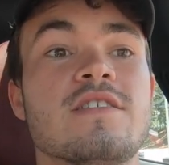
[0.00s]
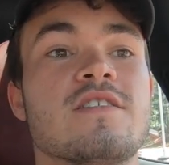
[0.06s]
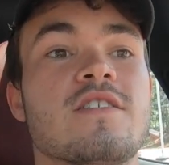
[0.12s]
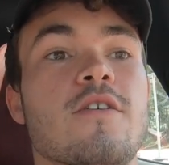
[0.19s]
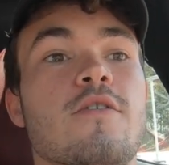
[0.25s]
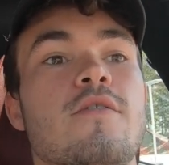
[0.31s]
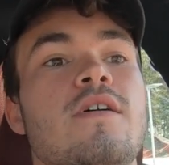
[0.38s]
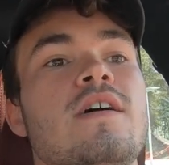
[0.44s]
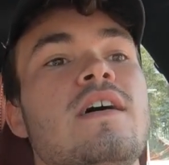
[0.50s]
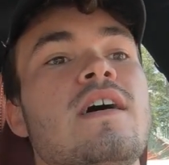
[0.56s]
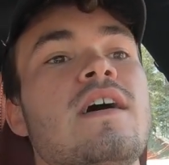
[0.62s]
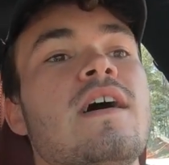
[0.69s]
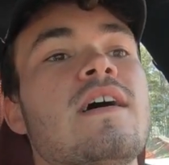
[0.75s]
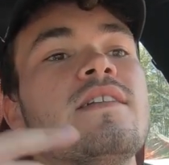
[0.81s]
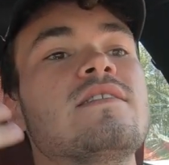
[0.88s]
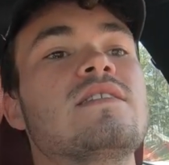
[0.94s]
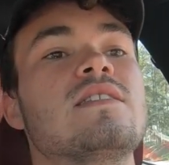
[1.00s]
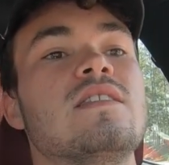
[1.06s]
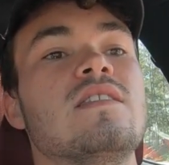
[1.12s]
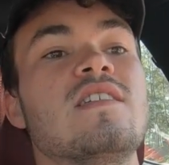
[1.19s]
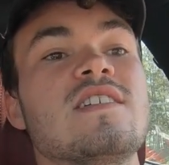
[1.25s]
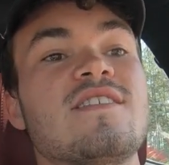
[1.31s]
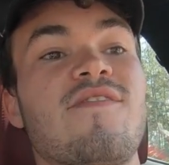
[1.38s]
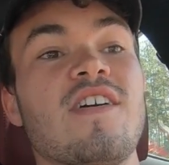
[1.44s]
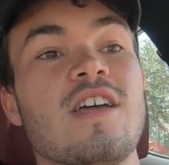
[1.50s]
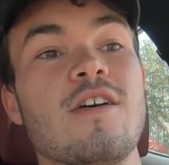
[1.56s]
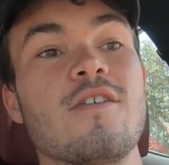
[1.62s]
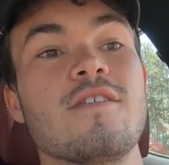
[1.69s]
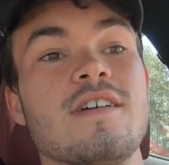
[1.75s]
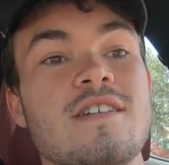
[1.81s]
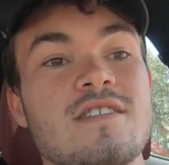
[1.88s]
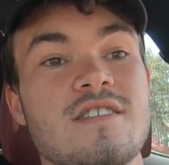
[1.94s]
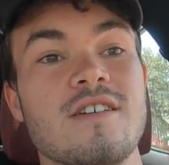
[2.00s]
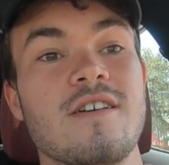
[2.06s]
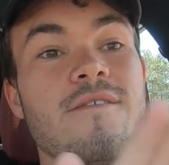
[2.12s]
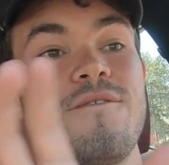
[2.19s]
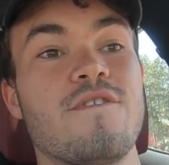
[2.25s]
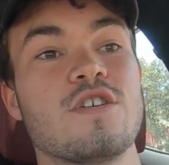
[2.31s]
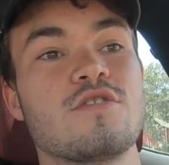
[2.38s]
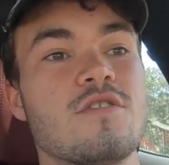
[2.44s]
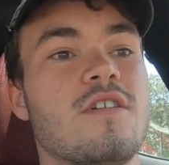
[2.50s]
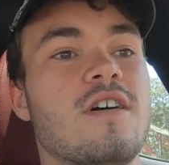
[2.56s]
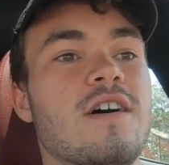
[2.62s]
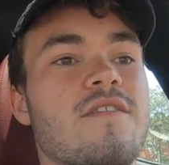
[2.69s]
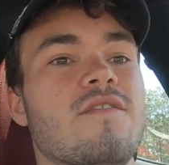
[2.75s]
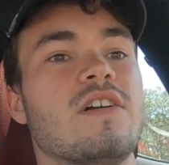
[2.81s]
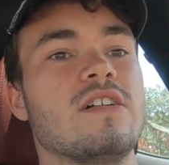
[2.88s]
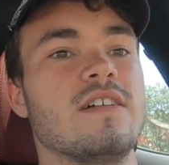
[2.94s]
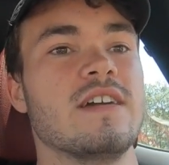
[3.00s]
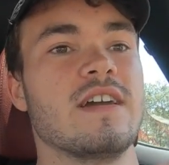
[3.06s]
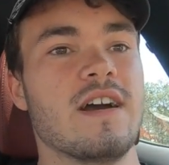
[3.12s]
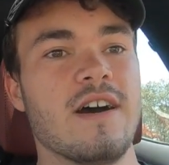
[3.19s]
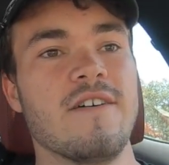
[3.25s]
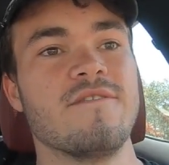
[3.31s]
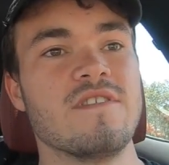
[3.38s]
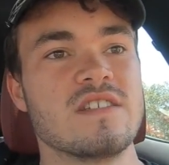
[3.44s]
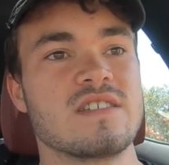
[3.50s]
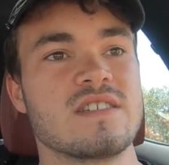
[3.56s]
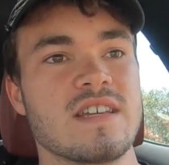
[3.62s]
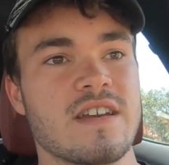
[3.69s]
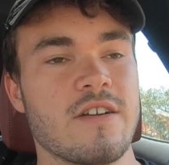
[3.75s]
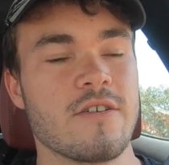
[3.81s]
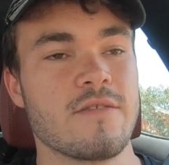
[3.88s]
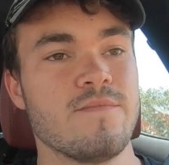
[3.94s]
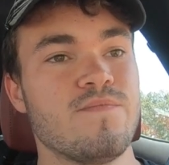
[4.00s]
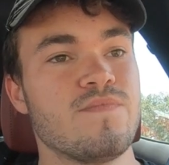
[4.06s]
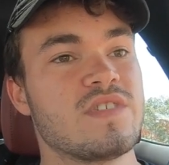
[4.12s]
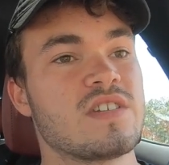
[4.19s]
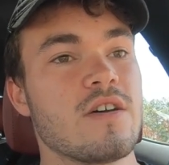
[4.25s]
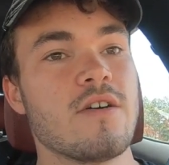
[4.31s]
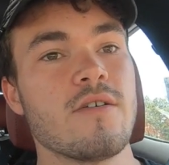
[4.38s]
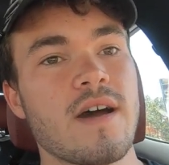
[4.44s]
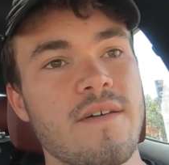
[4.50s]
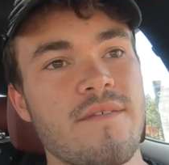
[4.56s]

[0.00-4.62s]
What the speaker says: So this video is the official unveiling of the Stinger. So